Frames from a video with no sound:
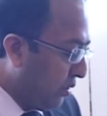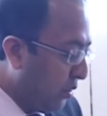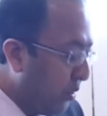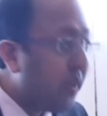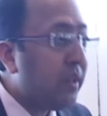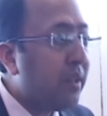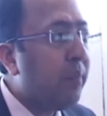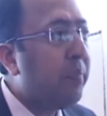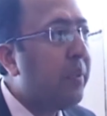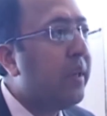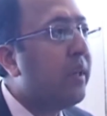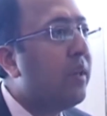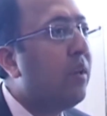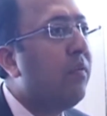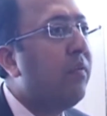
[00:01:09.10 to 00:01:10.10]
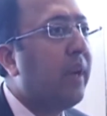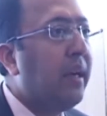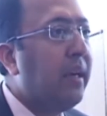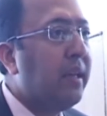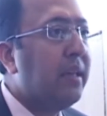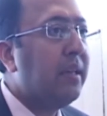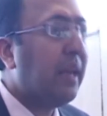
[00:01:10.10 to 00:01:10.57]
During the period of
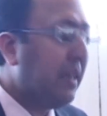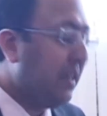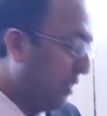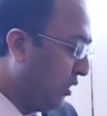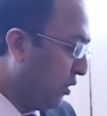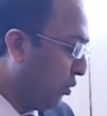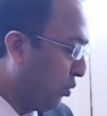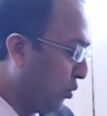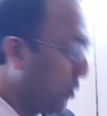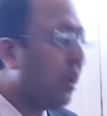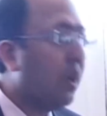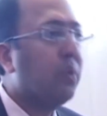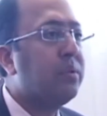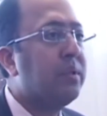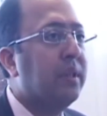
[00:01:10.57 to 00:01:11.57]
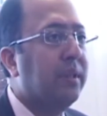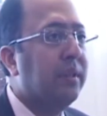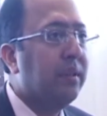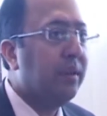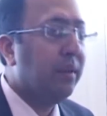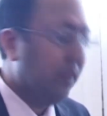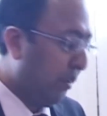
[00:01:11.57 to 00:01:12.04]
1990 to
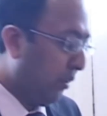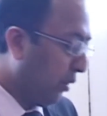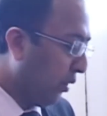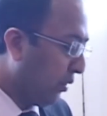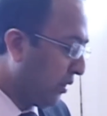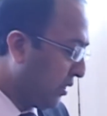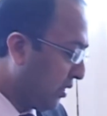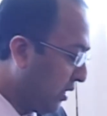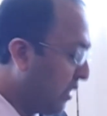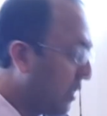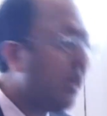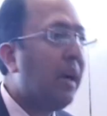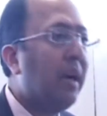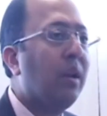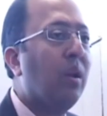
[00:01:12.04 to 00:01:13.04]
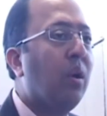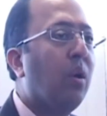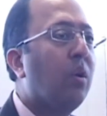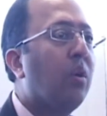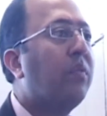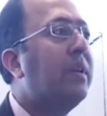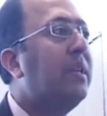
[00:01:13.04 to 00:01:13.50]
2000, Northeast India had a
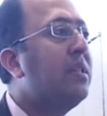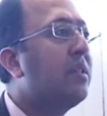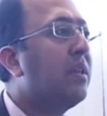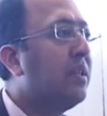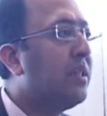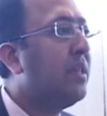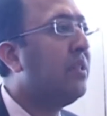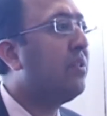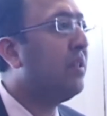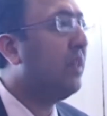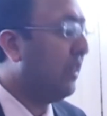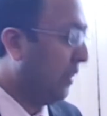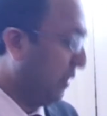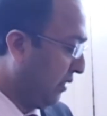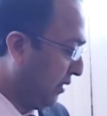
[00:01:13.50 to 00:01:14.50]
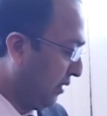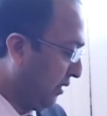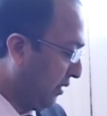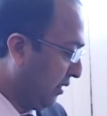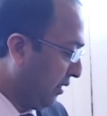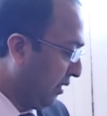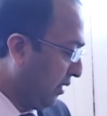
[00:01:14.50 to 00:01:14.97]
lot of insurgency,
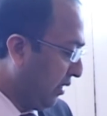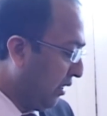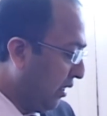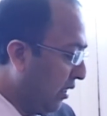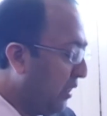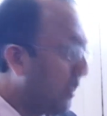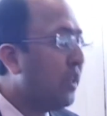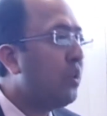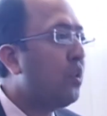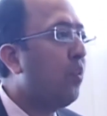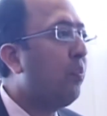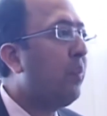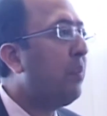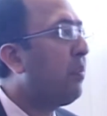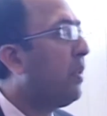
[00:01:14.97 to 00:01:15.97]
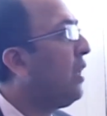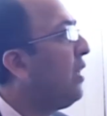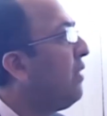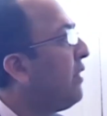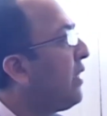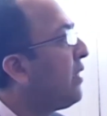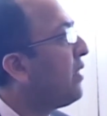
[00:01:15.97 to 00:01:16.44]
leading to people
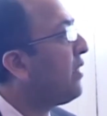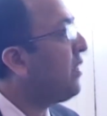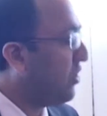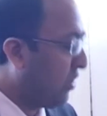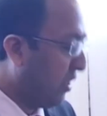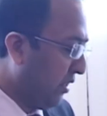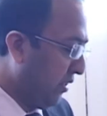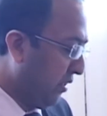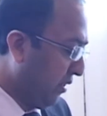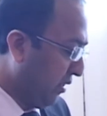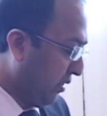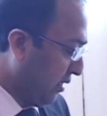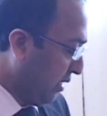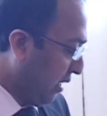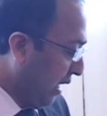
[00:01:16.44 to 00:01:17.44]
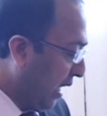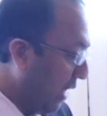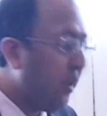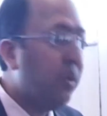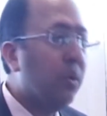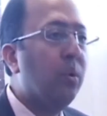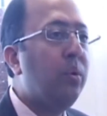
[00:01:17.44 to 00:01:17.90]
leaving the region
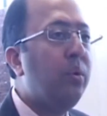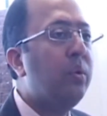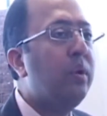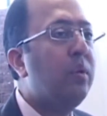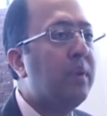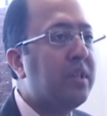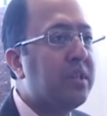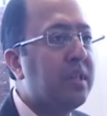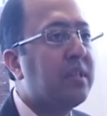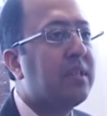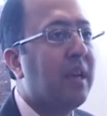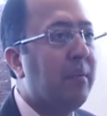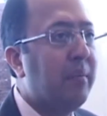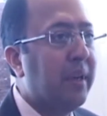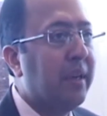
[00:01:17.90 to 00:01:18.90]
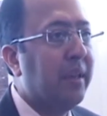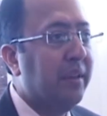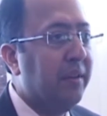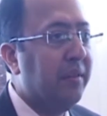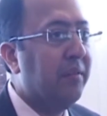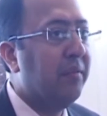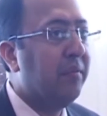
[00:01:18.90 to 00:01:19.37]
and no new investors coming in.